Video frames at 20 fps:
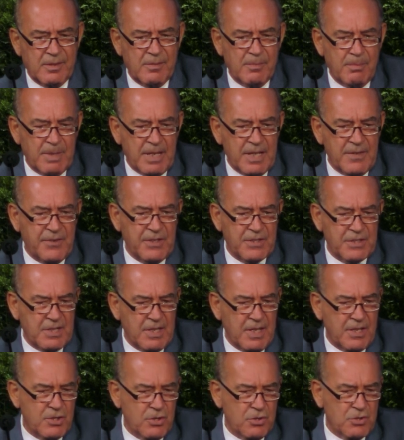
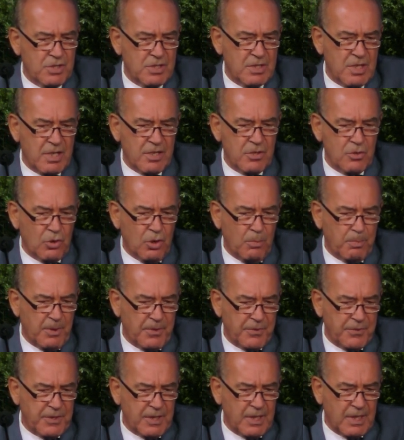manifestations, the
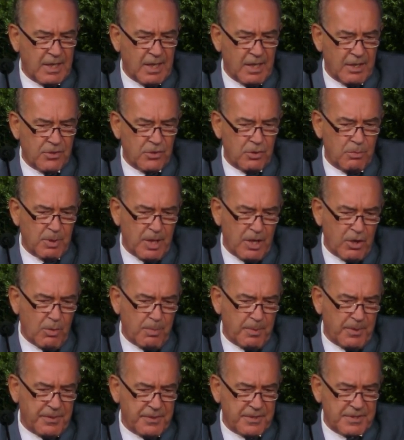neuropathy,
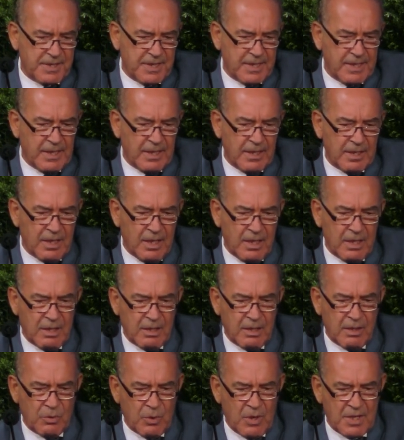cardiomyopathy, skin
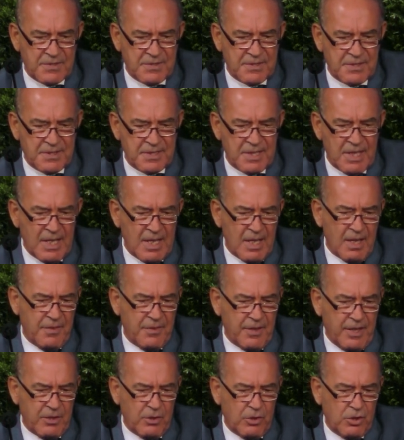rashes,
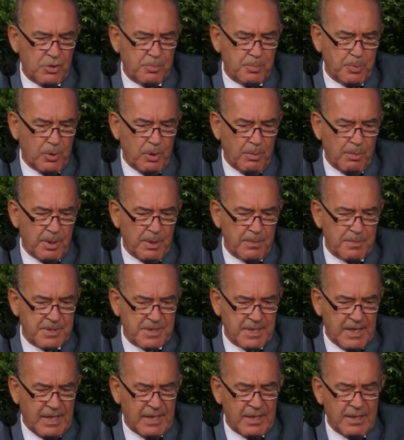thyroid
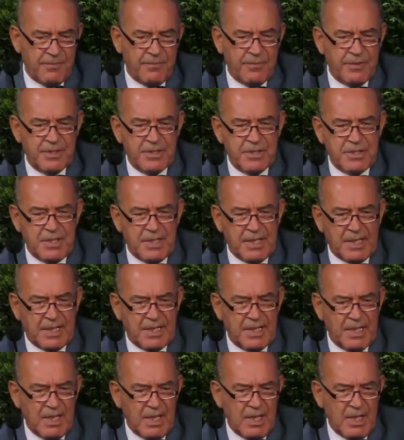problems, and fatigue.